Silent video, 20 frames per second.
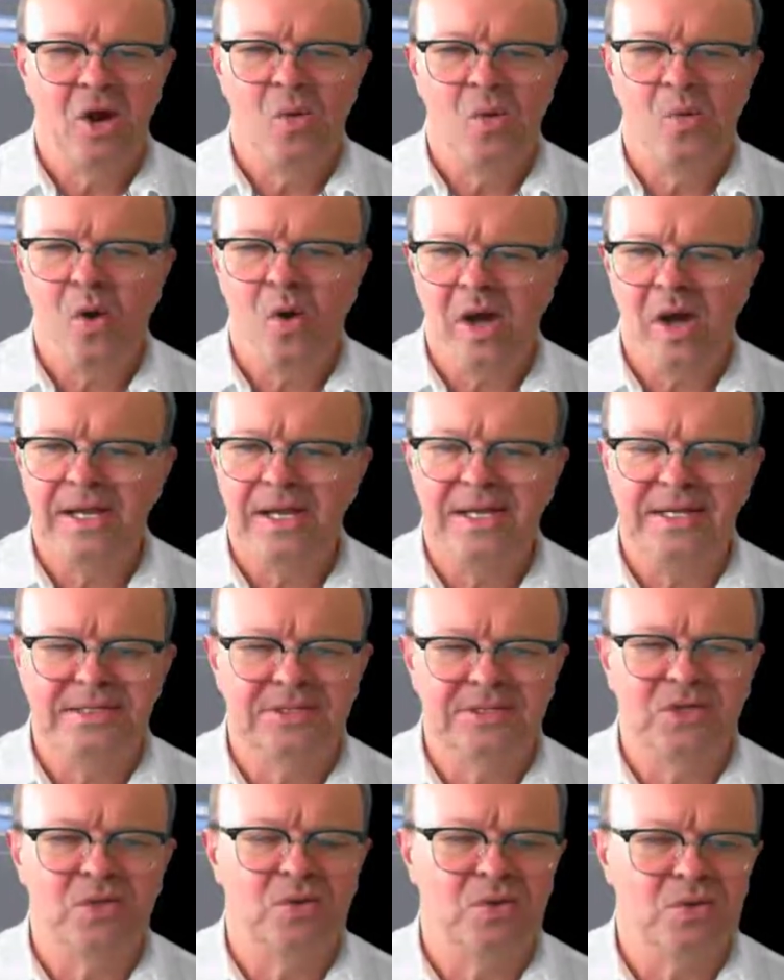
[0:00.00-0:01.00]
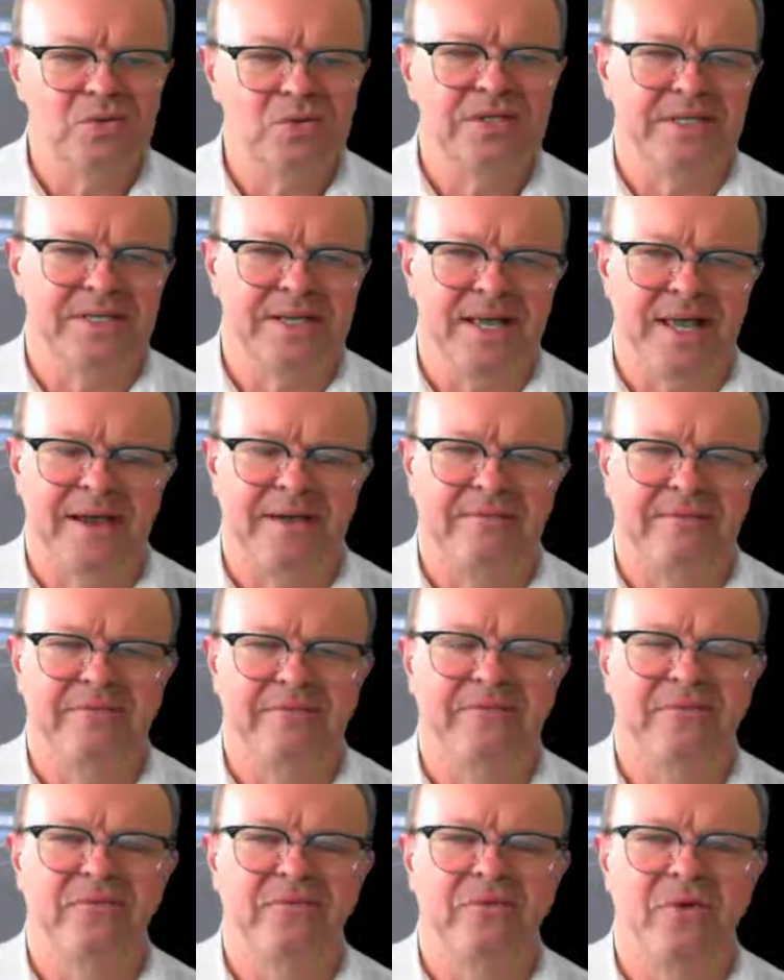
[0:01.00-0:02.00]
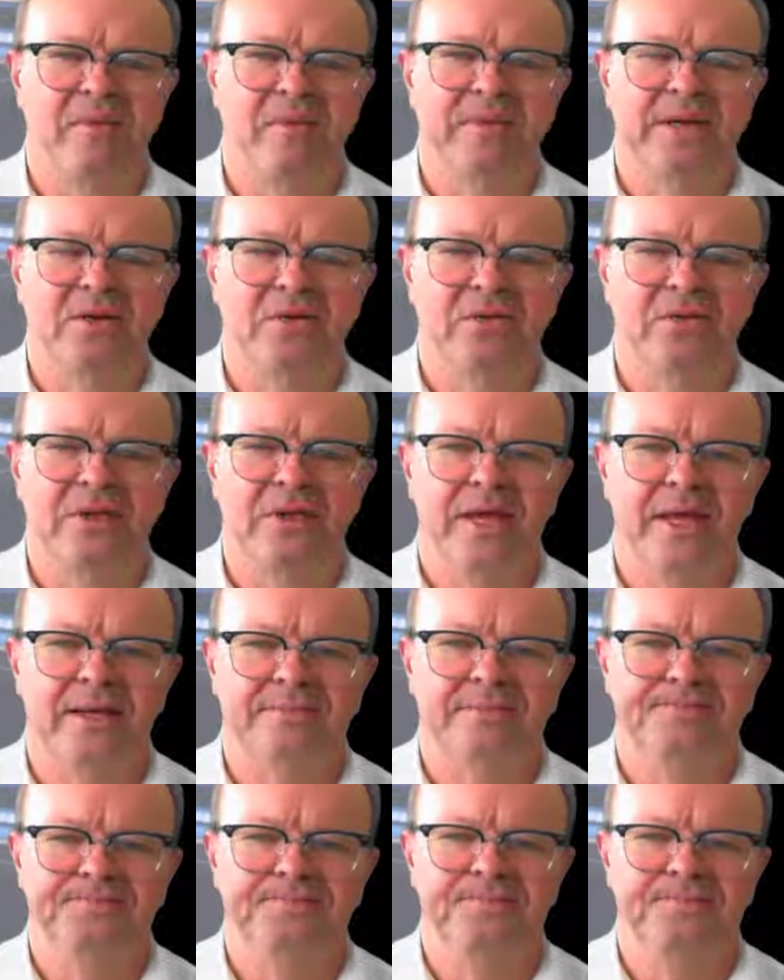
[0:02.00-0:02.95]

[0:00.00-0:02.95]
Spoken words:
What is causing that for Ryman Healthcare?